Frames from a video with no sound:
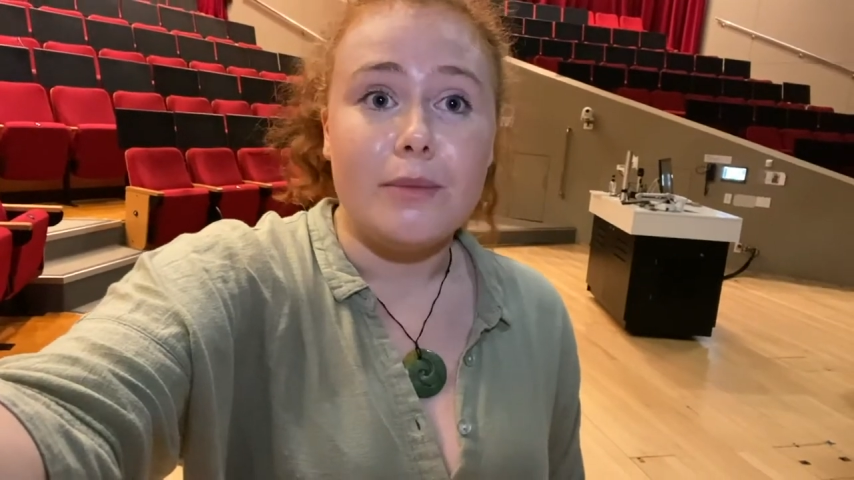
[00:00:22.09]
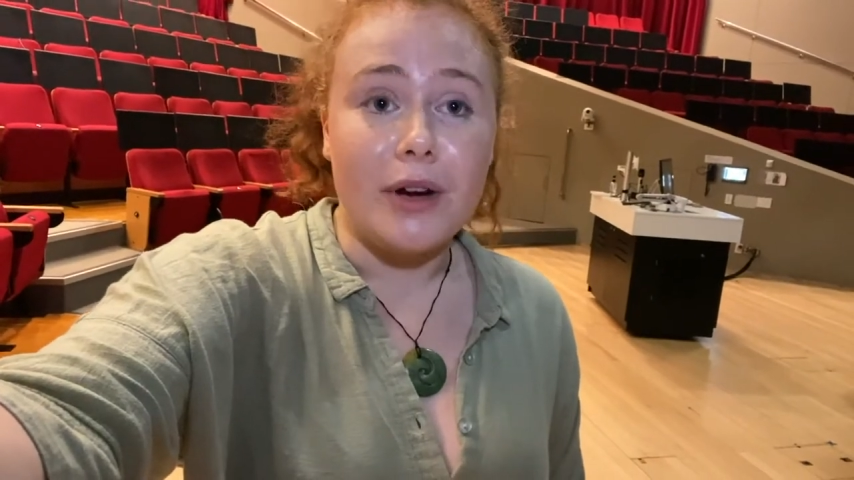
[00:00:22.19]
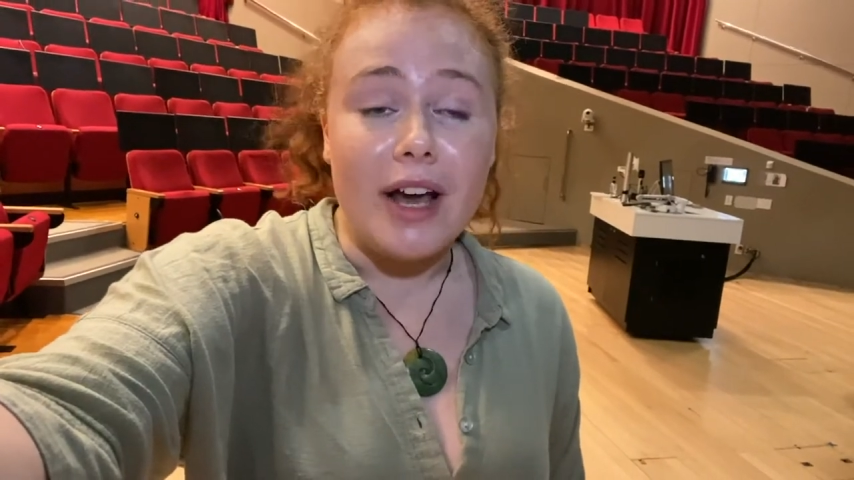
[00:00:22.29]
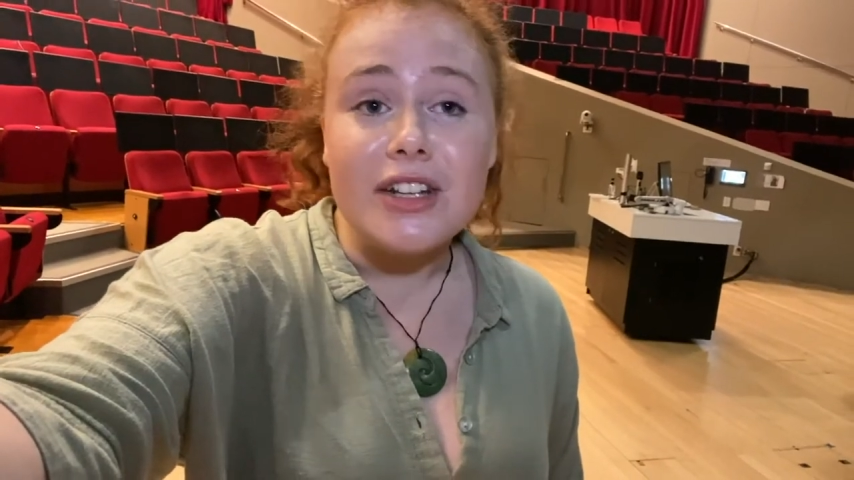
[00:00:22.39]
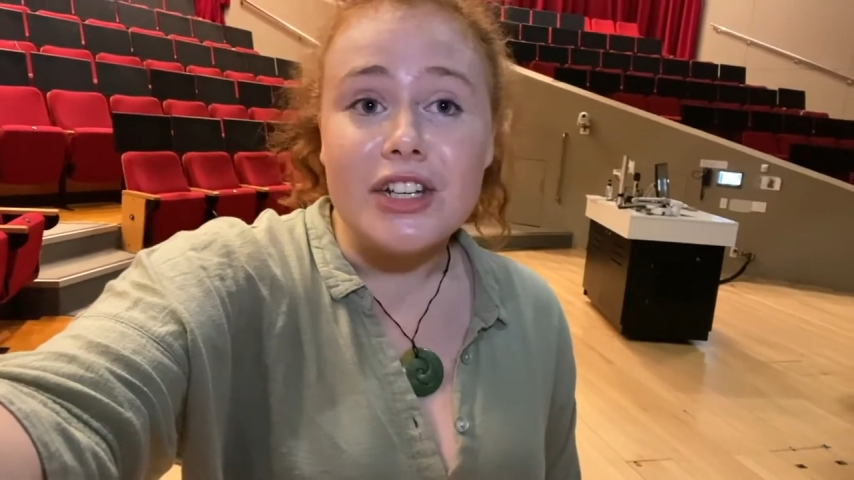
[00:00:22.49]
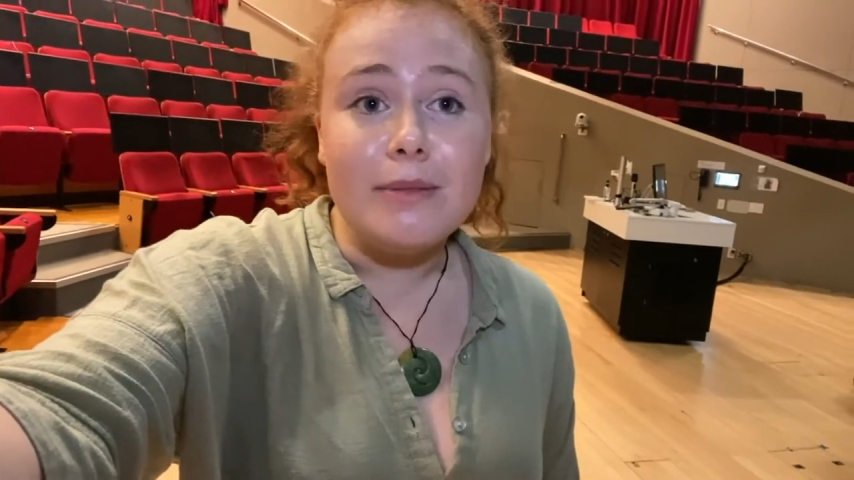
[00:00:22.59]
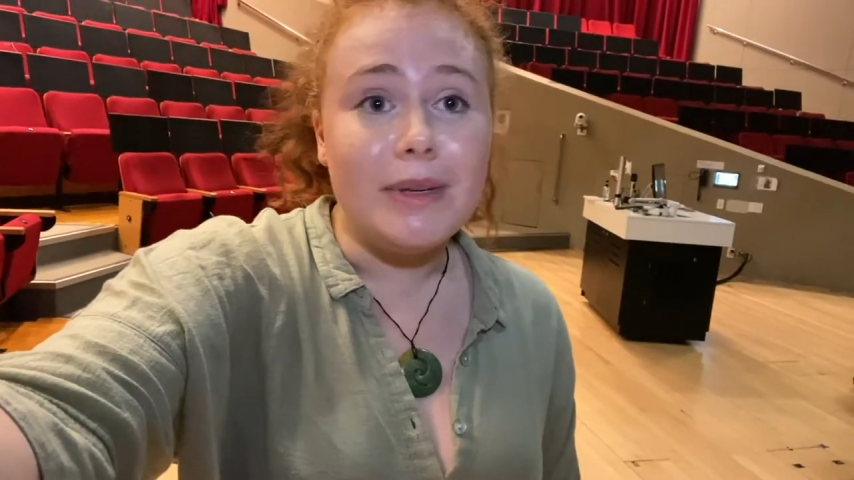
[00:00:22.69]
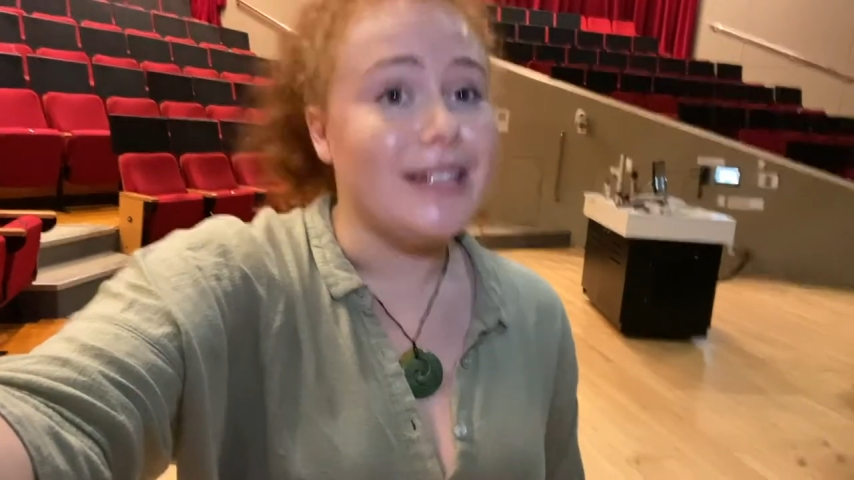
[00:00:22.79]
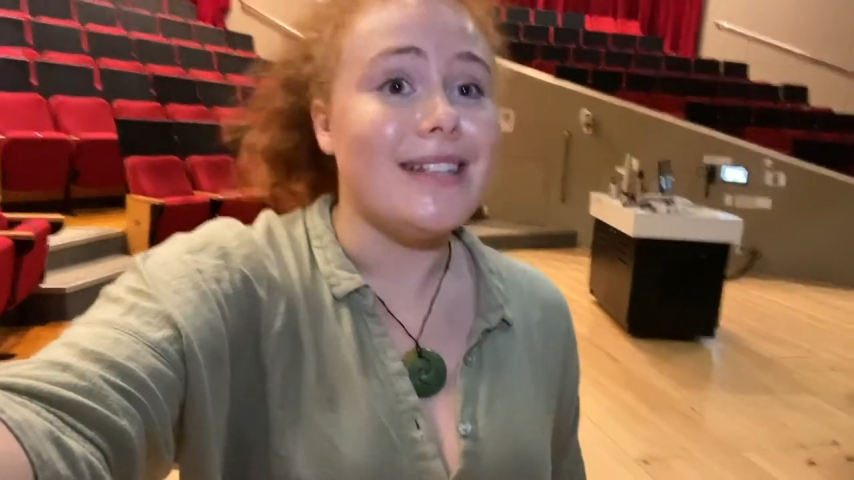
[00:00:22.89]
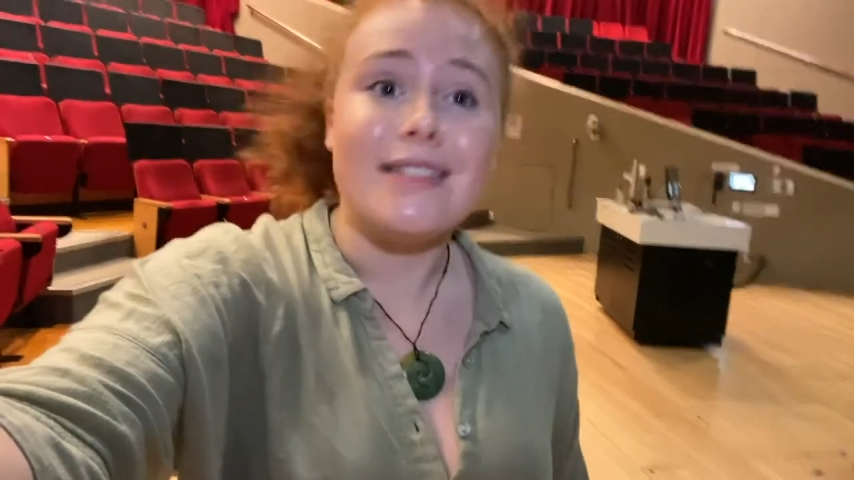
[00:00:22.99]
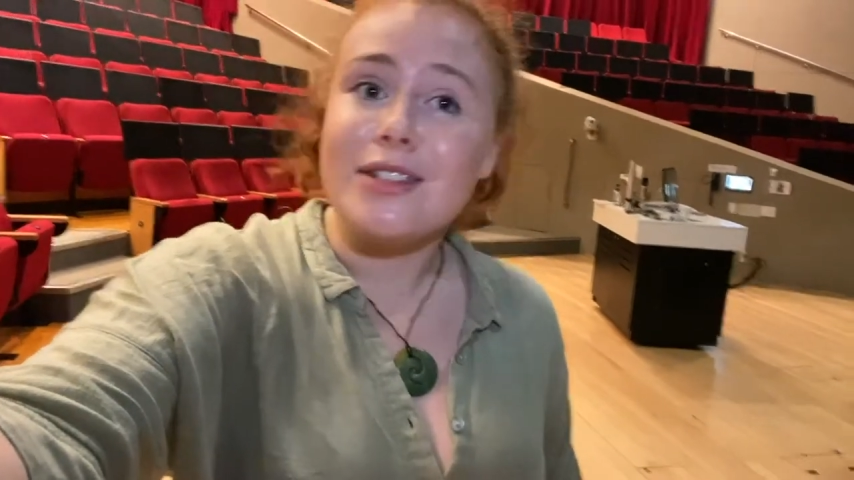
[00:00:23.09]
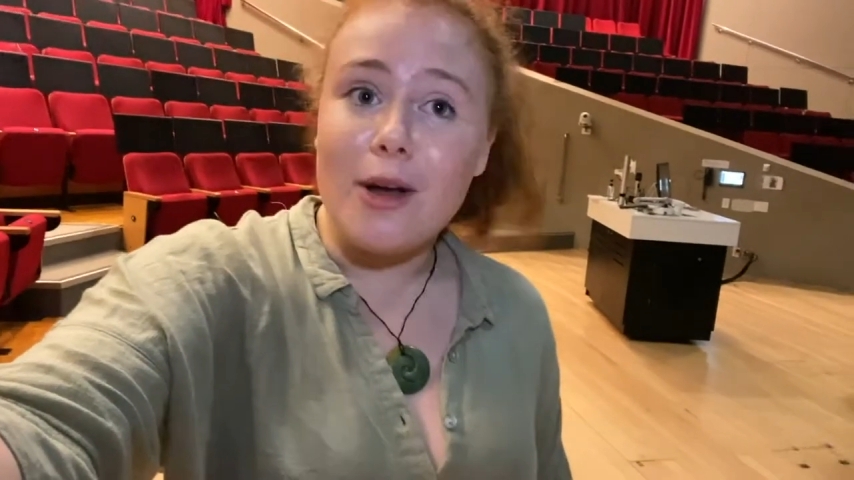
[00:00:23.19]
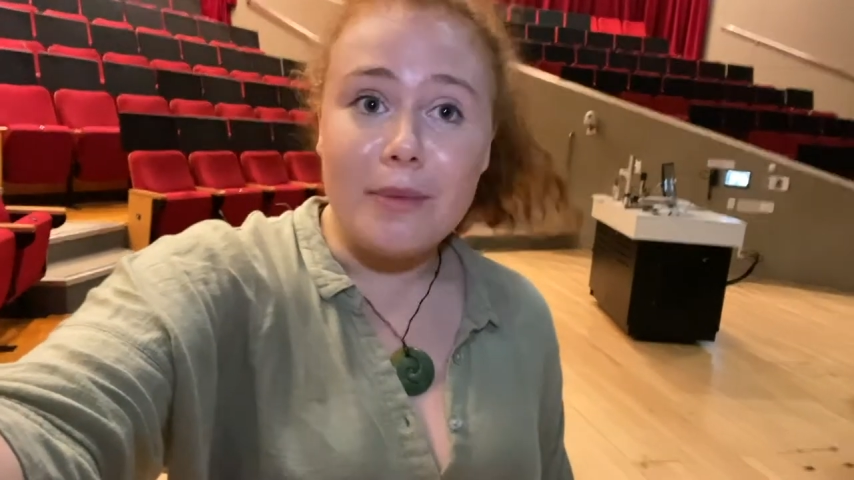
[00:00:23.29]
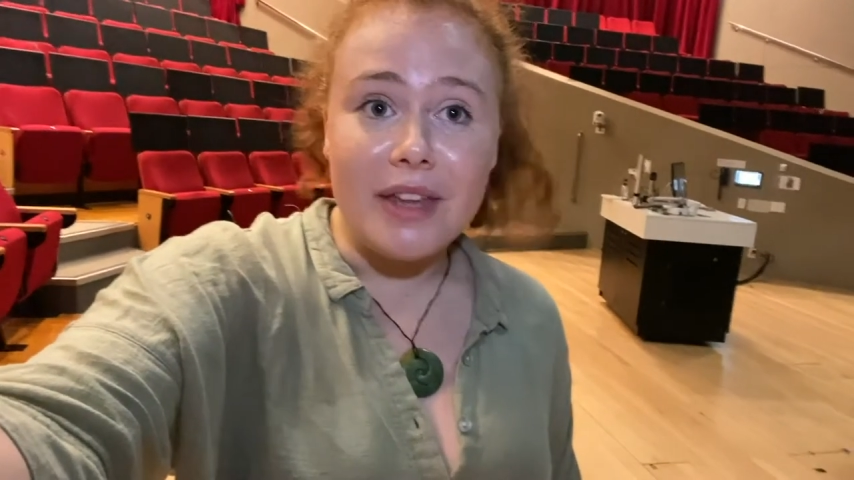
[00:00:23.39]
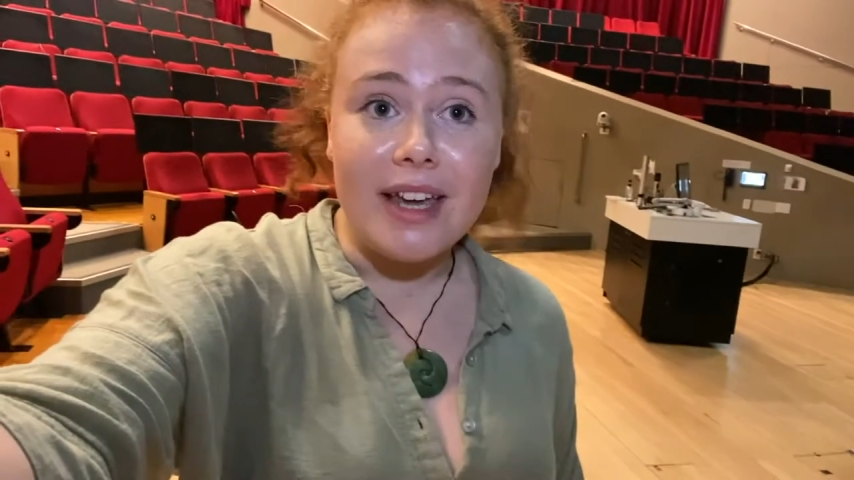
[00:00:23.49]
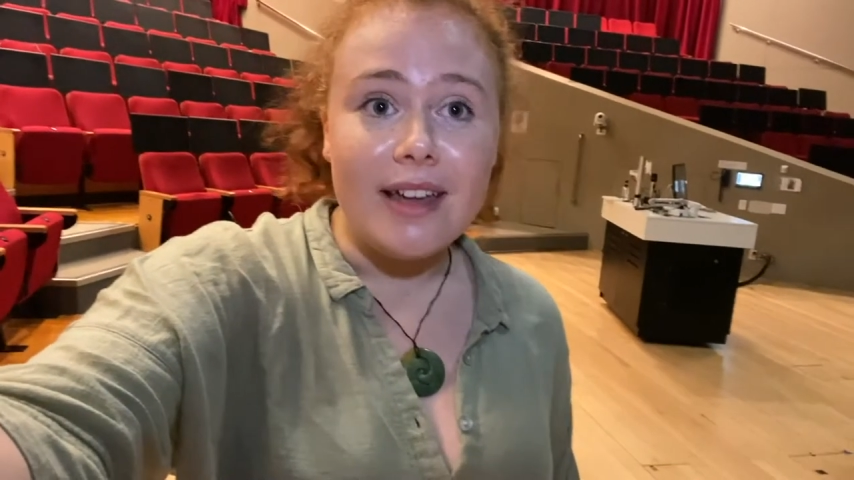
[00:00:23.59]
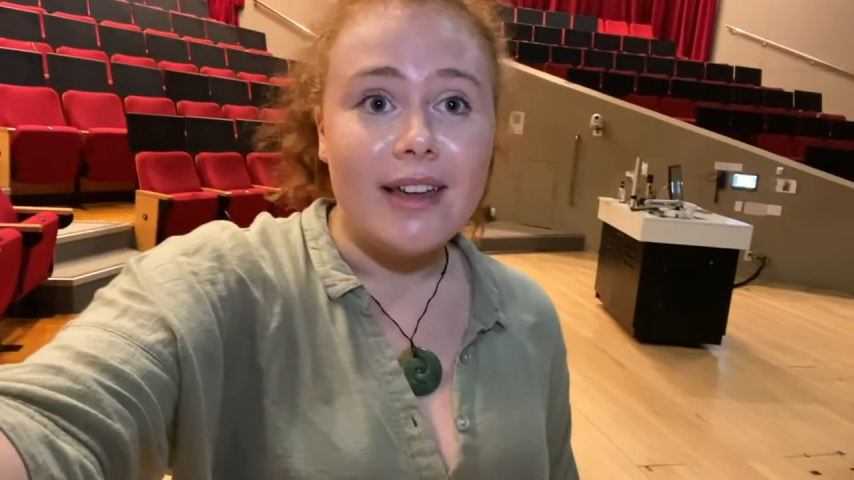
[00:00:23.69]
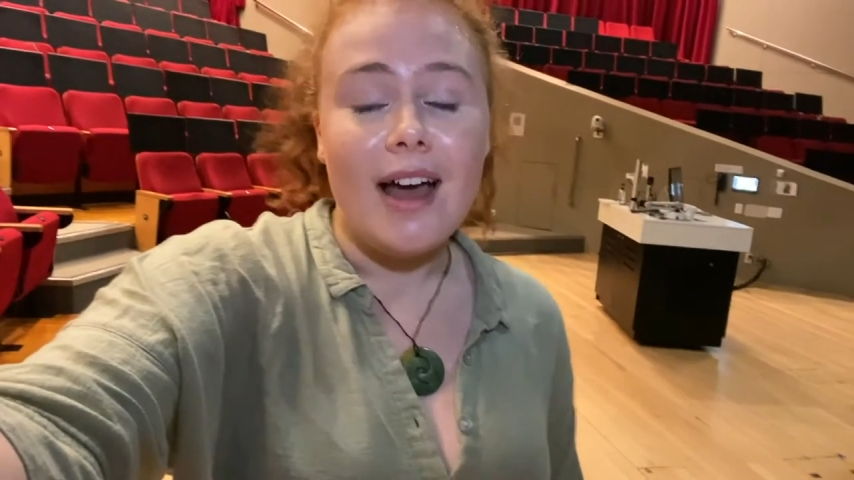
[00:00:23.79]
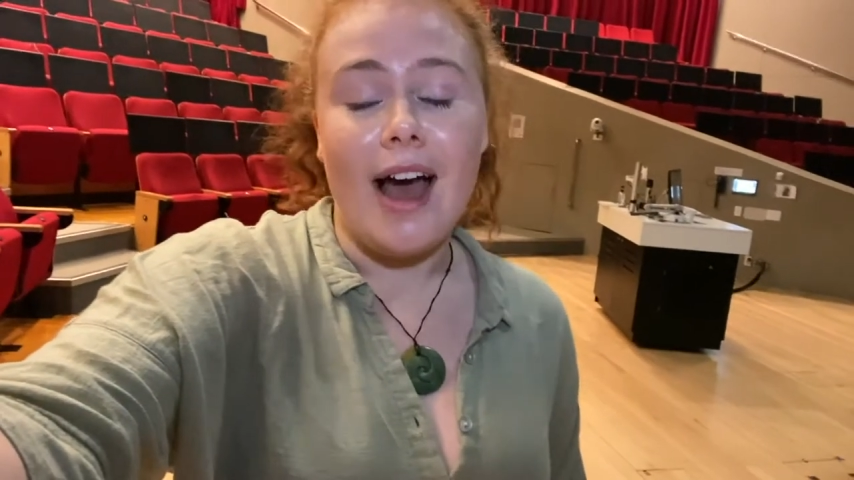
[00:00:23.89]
production, but it didn't stop there.